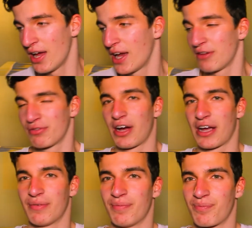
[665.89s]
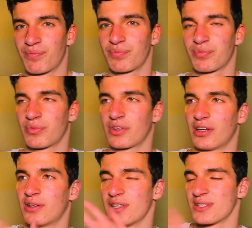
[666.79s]
And if I, mm,
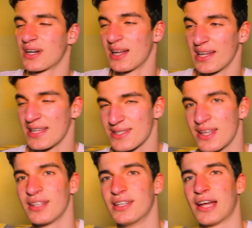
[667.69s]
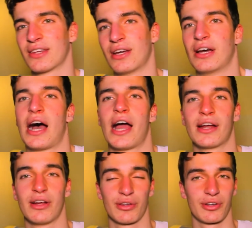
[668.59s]
it is released that uh, I
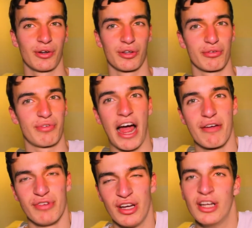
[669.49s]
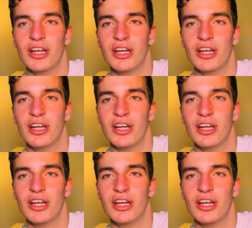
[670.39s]
got, got a five,